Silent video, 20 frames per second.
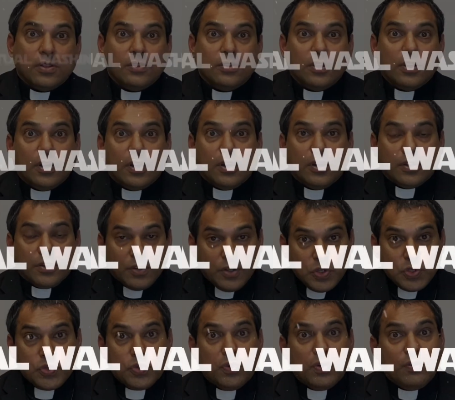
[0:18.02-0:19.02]
the
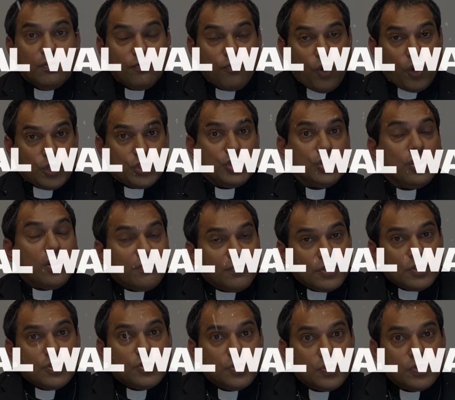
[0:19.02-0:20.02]
ritual washing of
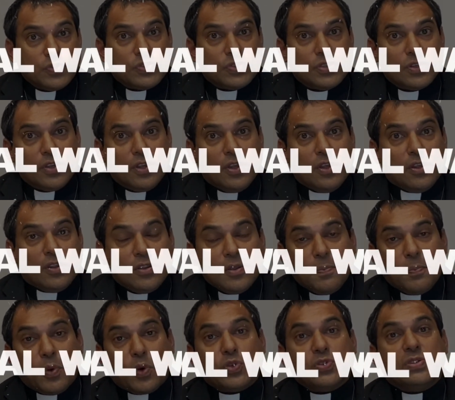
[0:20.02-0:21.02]
the Jews,
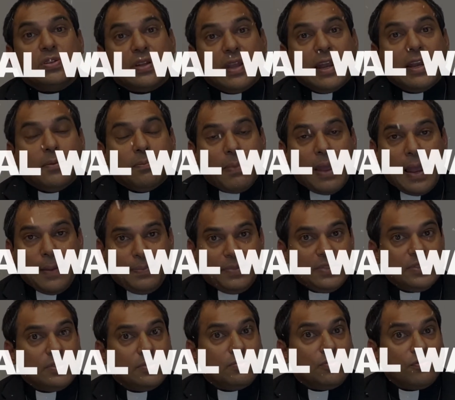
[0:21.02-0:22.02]
the proselyte
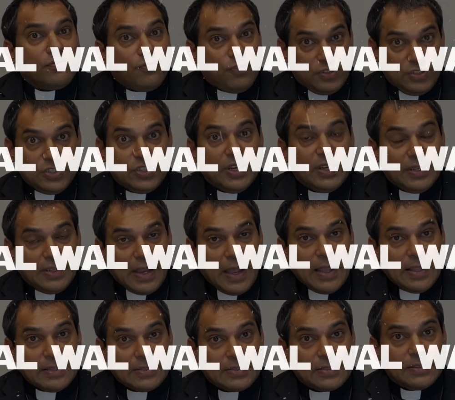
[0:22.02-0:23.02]
baptism for the
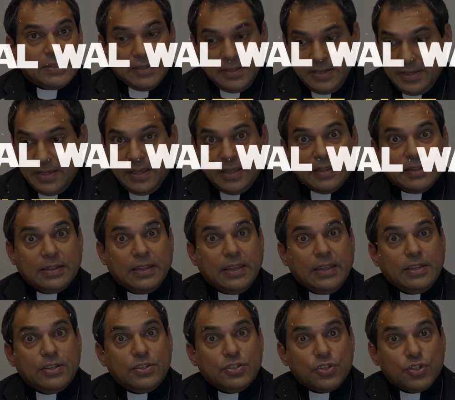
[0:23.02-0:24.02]
Gentiles,
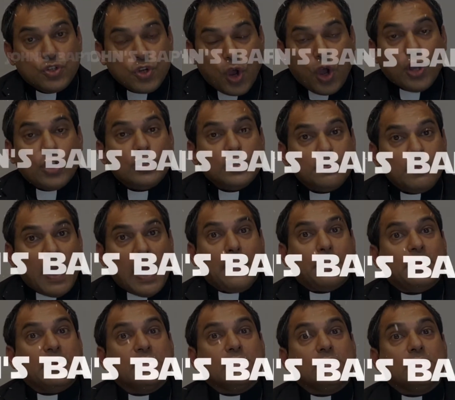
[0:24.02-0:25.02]
the John's
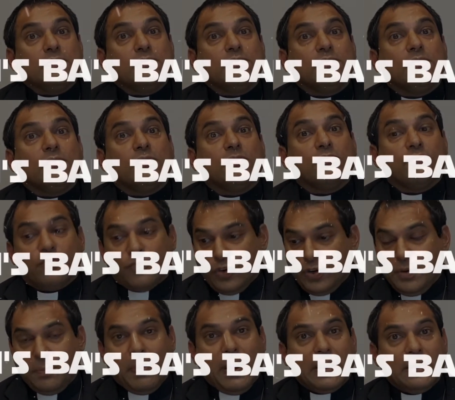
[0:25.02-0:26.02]
baptism for
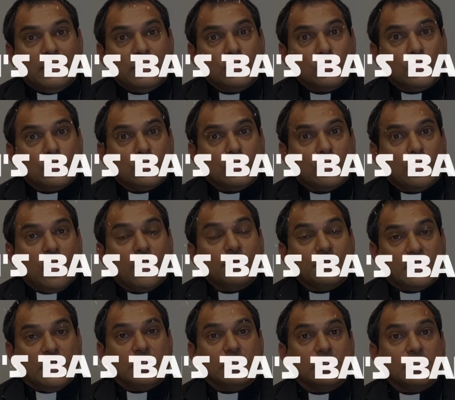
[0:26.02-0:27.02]
repentance of
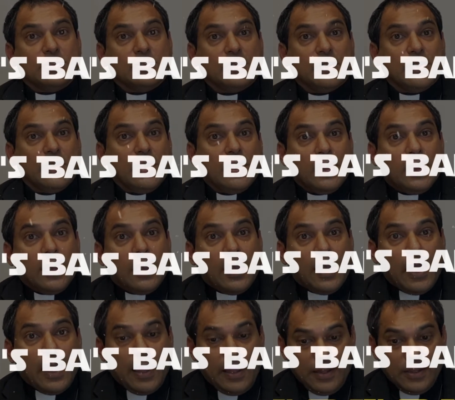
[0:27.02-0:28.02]
sins,
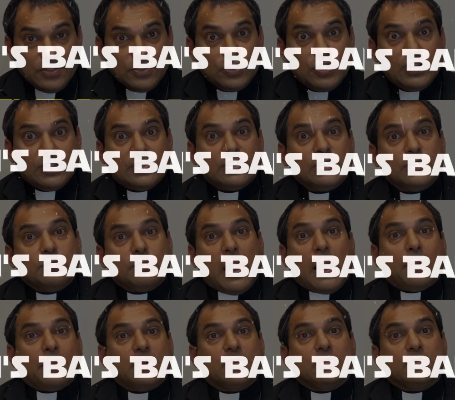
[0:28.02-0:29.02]
and Jesus'
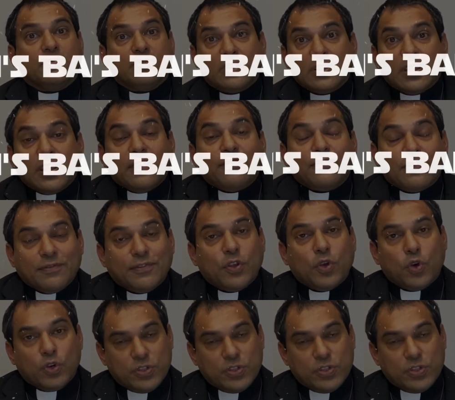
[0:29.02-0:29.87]
baptism with the gift of the Holy